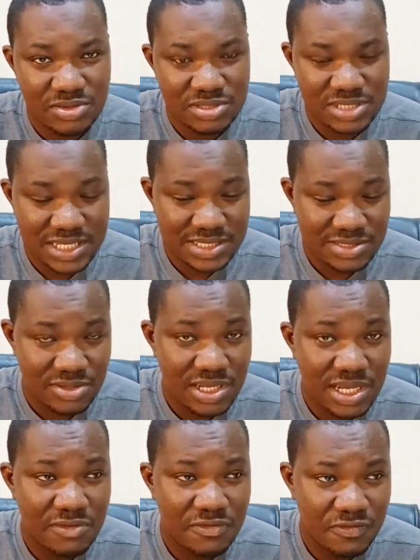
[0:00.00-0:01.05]
That is on
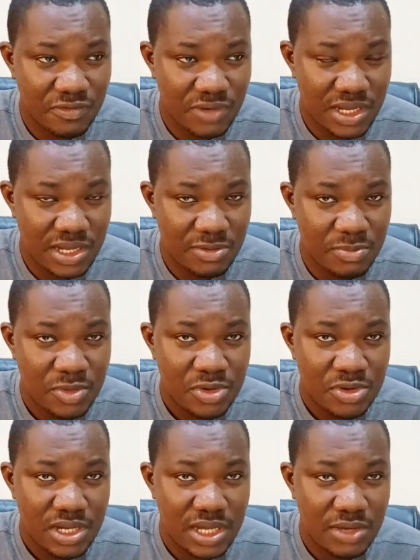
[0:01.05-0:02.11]
our
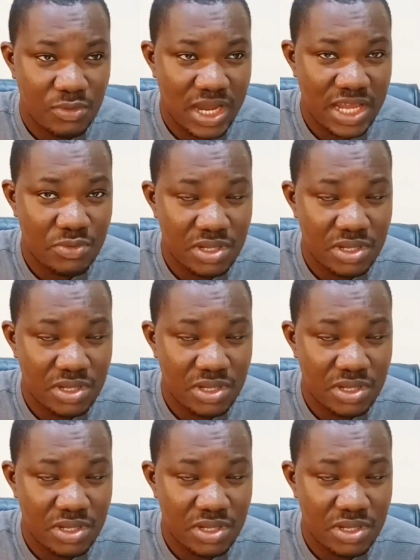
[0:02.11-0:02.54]
wide